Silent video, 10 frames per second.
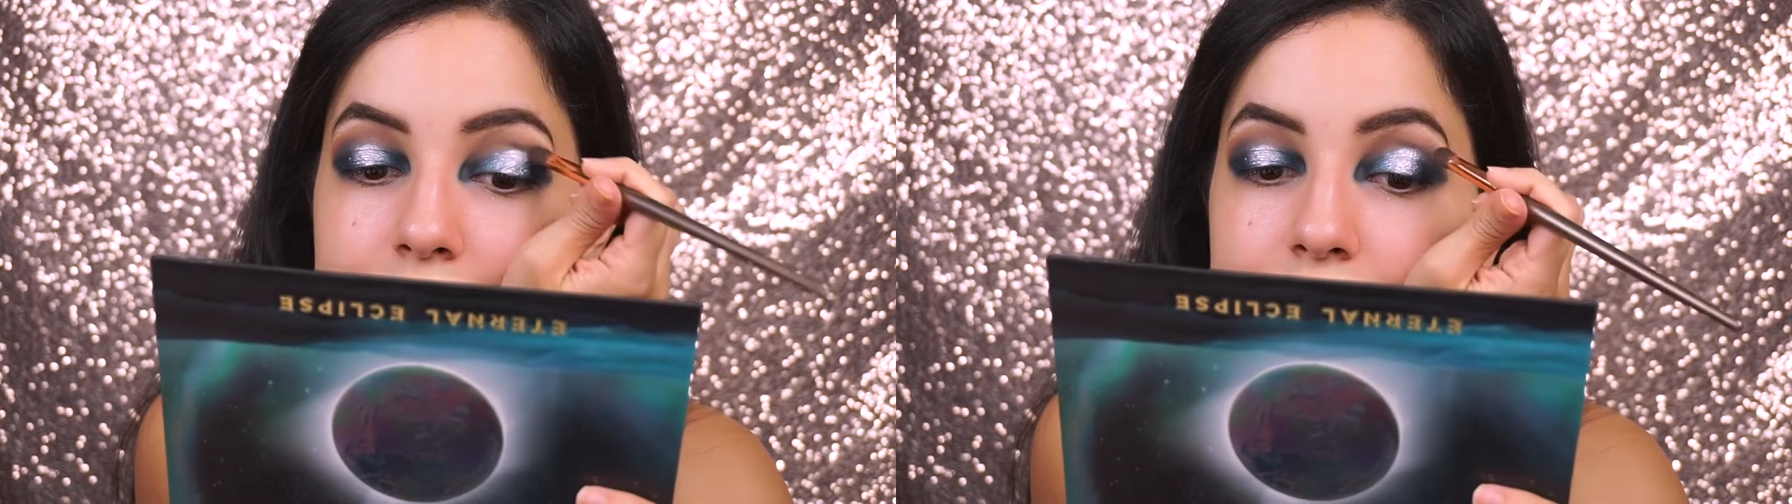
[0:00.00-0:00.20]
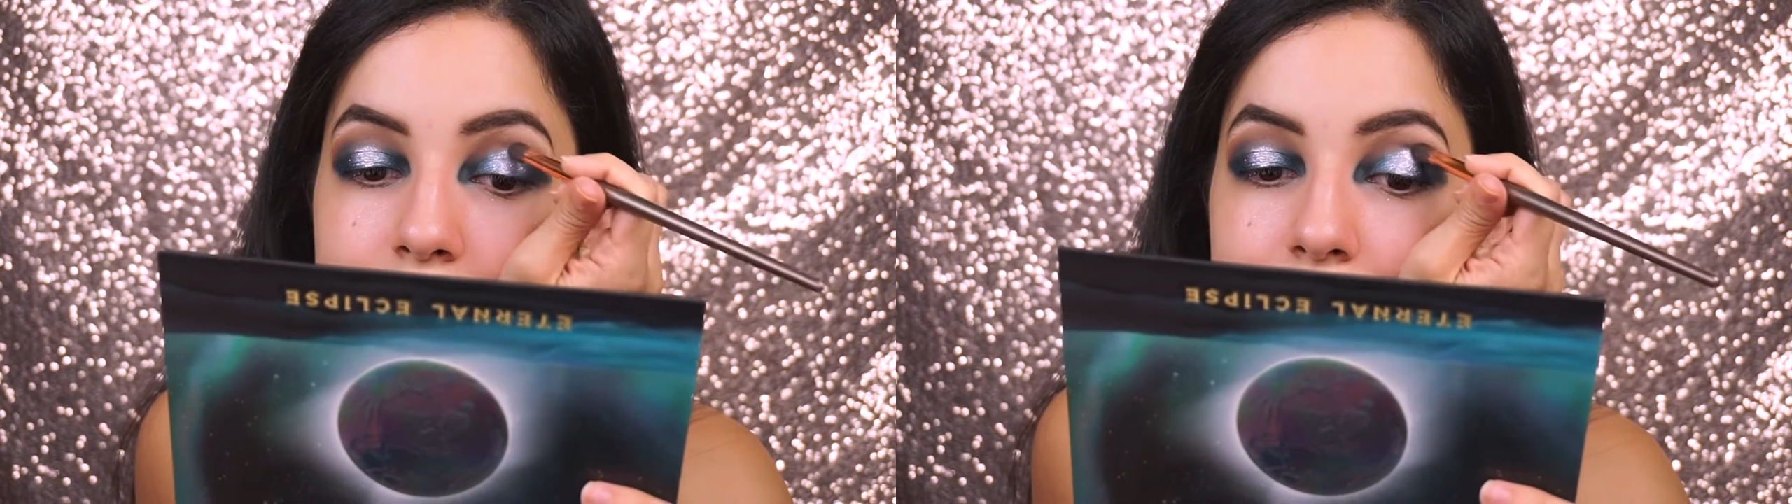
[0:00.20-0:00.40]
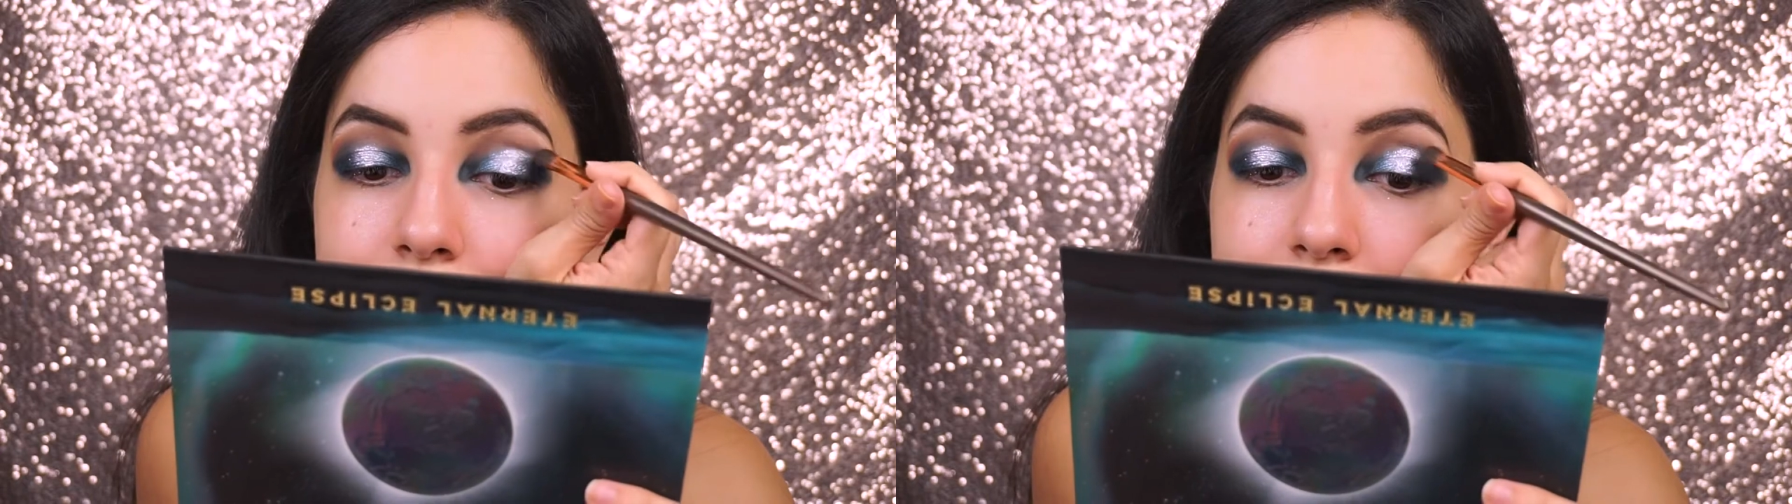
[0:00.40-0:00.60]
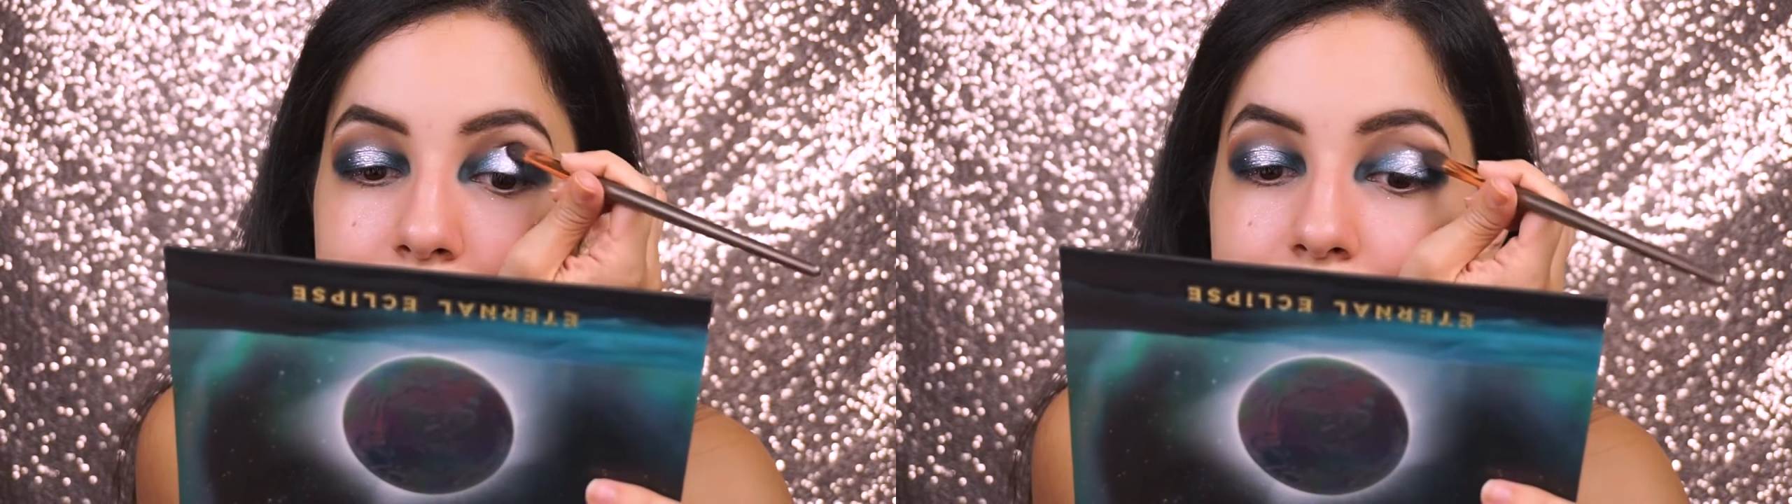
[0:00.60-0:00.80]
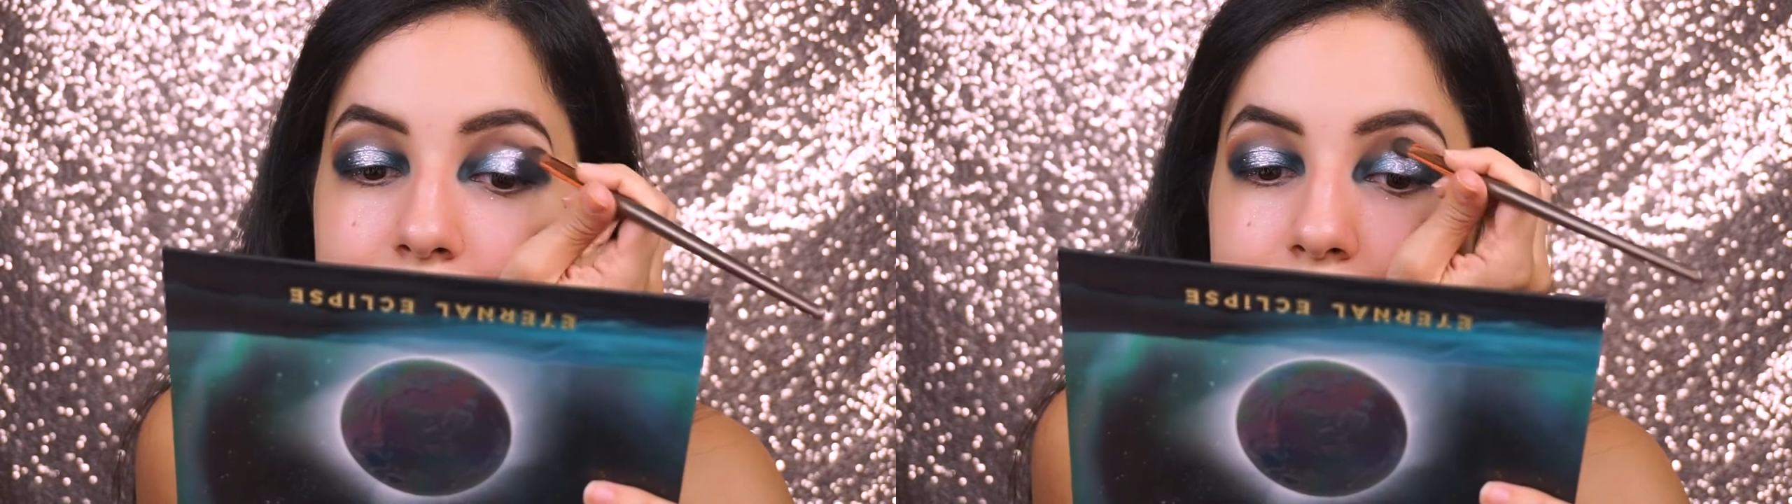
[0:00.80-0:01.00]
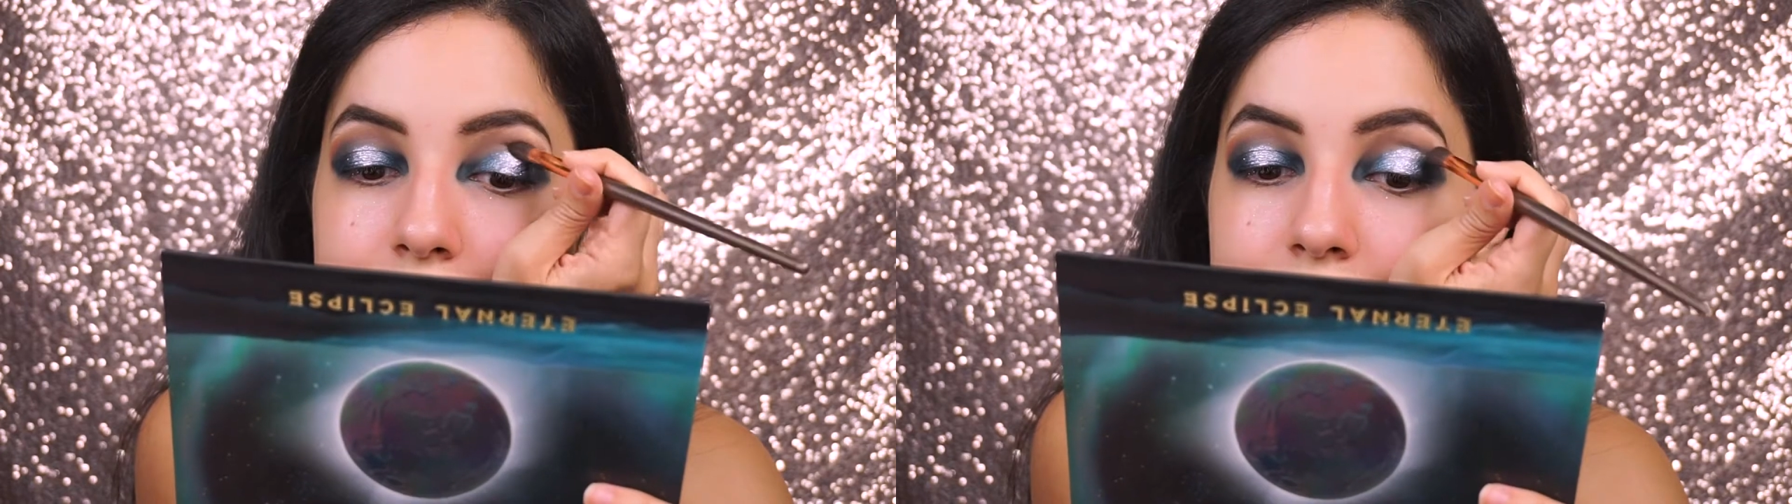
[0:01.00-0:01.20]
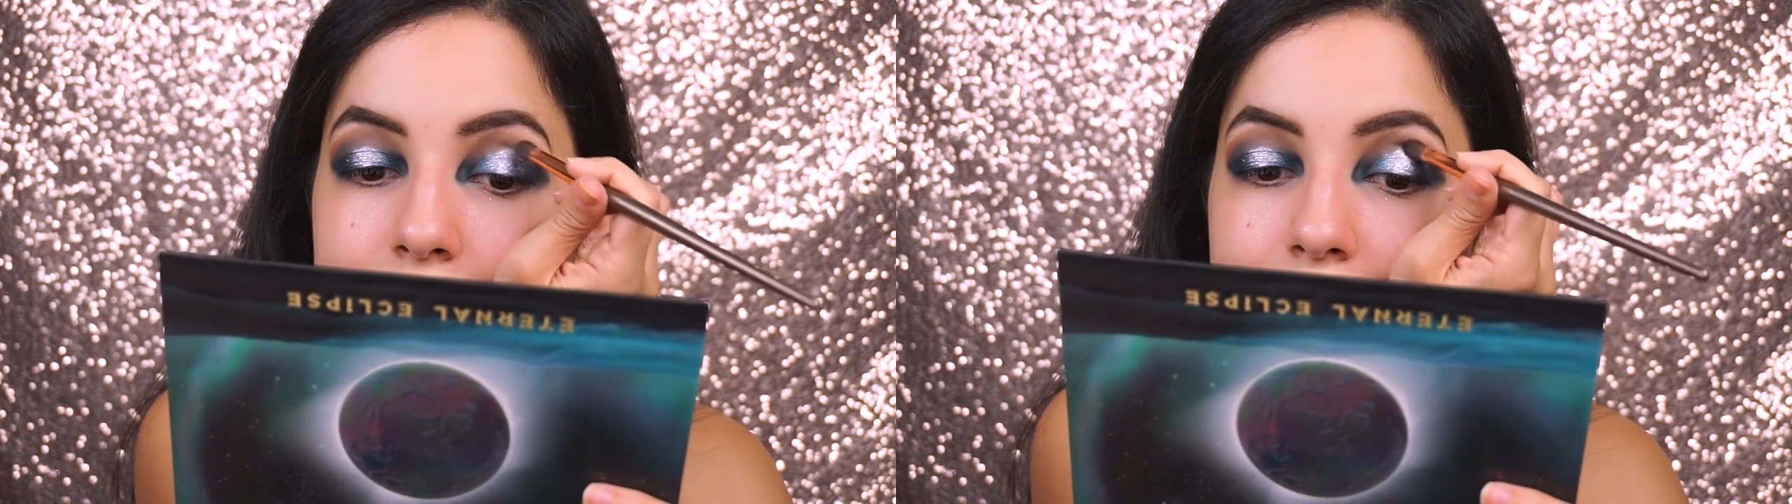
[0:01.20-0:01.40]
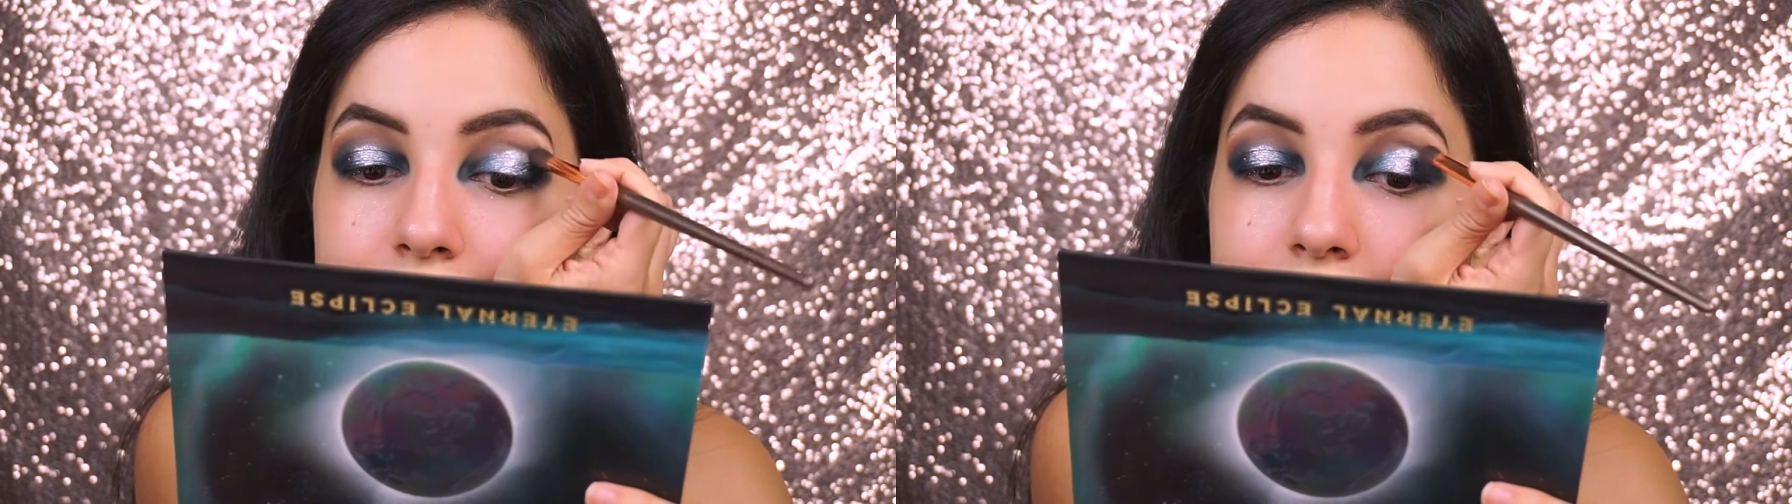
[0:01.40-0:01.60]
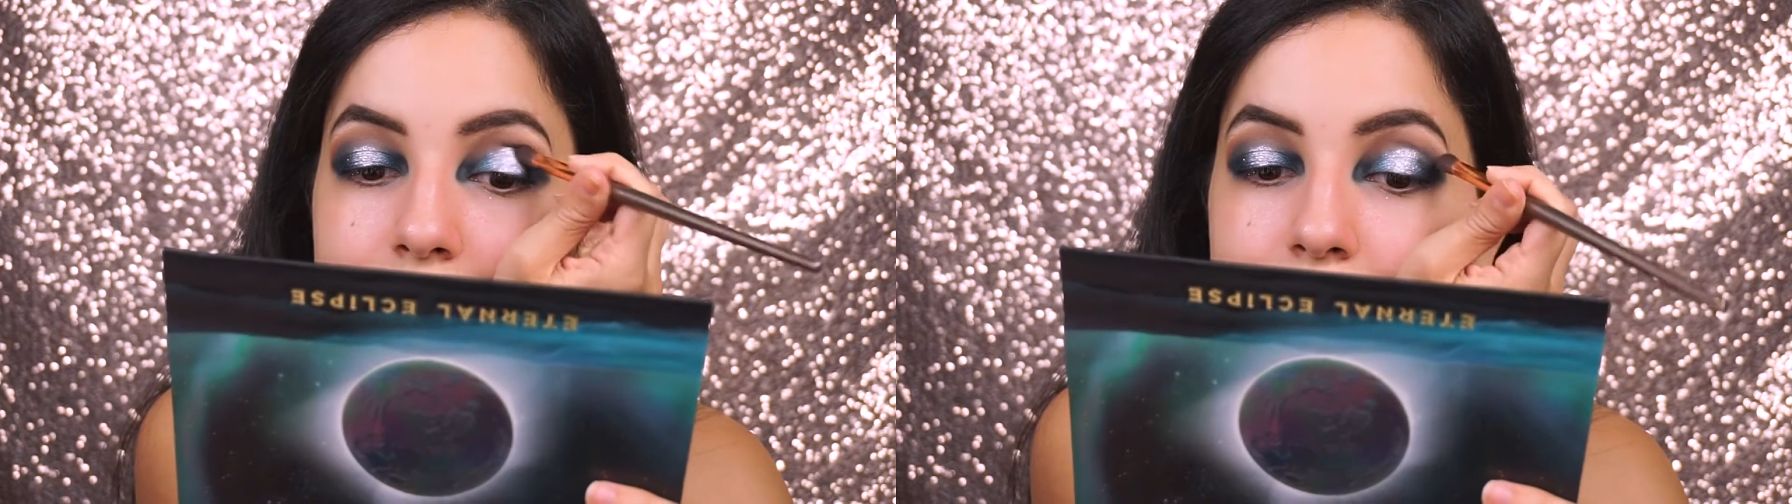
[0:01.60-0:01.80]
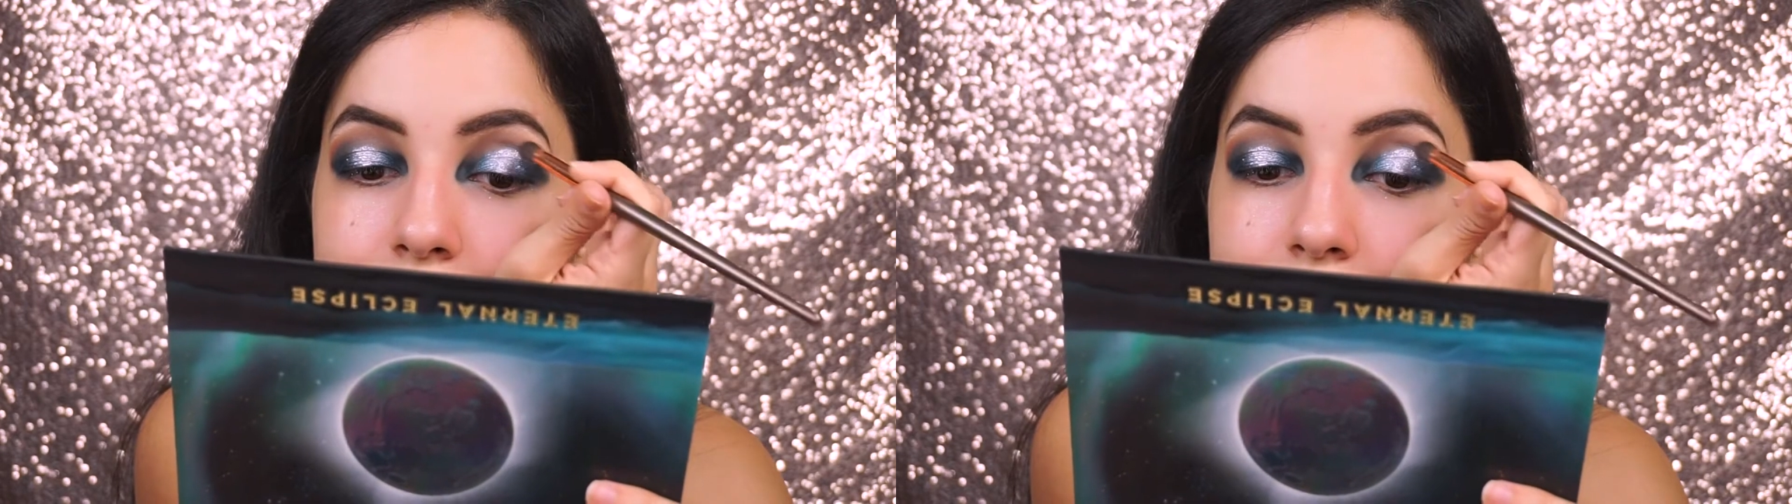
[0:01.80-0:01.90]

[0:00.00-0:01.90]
to do it. You know,